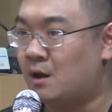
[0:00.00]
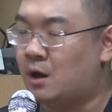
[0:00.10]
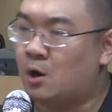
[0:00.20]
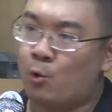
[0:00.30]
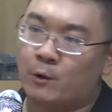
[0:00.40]

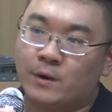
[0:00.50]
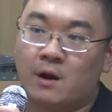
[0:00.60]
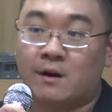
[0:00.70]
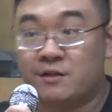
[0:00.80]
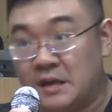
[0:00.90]
When we
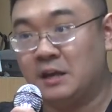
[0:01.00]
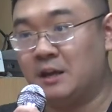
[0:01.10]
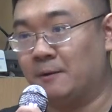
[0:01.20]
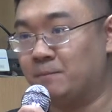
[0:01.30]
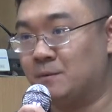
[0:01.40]
are
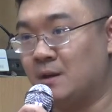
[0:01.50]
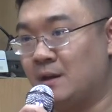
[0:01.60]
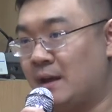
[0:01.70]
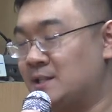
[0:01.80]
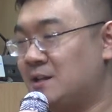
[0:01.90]
thinking,
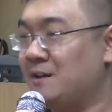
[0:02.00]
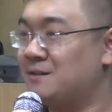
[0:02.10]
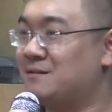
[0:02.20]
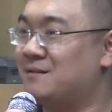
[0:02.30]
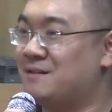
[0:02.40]
it's
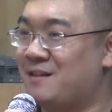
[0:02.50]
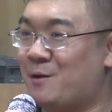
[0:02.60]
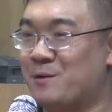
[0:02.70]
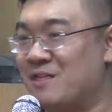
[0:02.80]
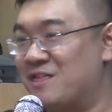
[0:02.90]
not
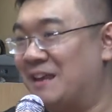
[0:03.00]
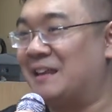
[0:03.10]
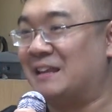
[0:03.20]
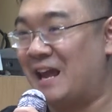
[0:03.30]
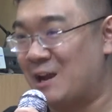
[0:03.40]
that we think
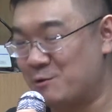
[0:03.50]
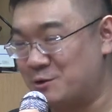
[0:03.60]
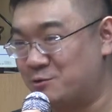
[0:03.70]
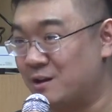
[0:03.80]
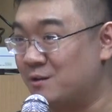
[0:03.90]
in
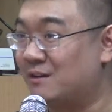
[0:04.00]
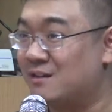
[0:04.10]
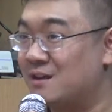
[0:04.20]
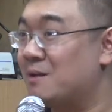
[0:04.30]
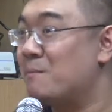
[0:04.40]
language, right? You can
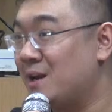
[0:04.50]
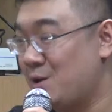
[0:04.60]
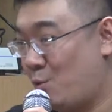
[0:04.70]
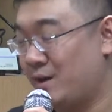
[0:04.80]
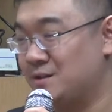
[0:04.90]
think in
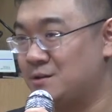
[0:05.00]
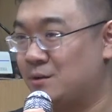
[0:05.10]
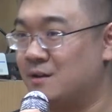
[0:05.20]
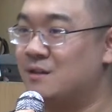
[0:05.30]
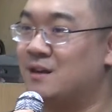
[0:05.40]
many ways.
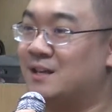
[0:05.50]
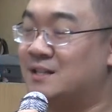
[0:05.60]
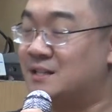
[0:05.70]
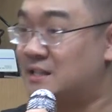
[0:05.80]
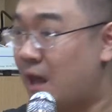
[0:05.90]
You can think
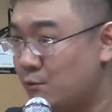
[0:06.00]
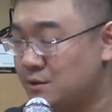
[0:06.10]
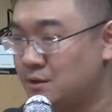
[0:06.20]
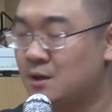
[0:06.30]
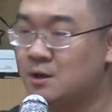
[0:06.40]
in
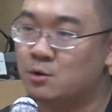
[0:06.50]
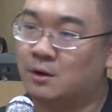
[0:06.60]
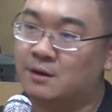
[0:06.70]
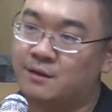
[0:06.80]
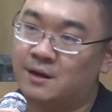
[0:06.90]
sound, you
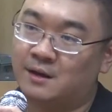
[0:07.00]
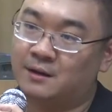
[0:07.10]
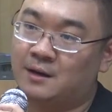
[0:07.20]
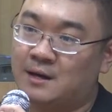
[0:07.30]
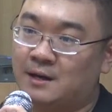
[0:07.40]
can think
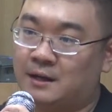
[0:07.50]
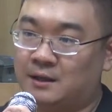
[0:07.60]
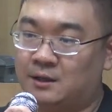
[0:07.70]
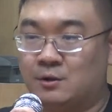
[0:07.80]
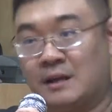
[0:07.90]

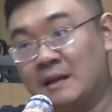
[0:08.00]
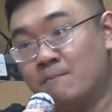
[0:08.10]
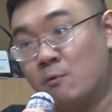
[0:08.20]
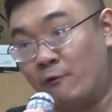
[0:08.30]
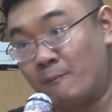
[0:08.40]

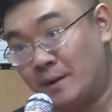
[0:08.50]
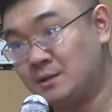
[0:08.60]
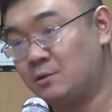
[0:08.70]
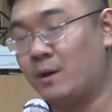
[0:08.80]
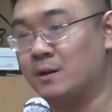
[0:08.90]
in
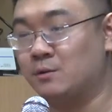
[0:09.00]
movement, right?